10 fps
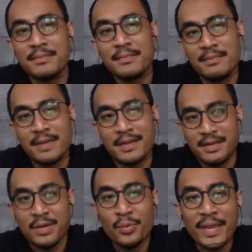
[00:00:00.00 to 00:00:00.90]
But
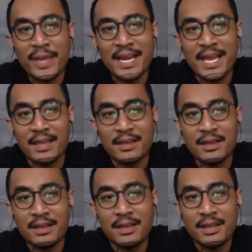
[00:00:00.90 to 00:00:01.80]
in a way, like
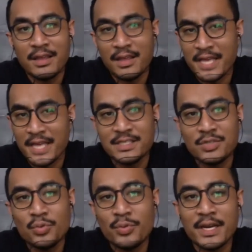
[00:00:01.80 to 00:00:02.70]
I just
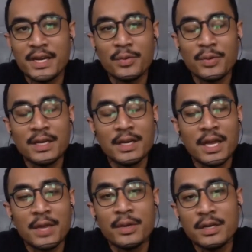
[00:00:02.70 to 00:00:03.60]
do what I want
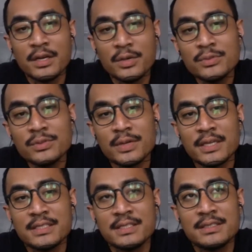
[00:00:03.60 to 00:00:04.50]
to do, so I
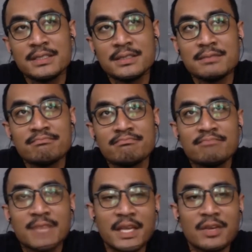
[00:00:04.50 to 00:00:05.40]
just
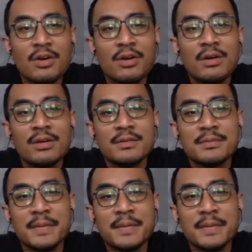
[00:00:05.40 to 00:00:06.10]
ignore.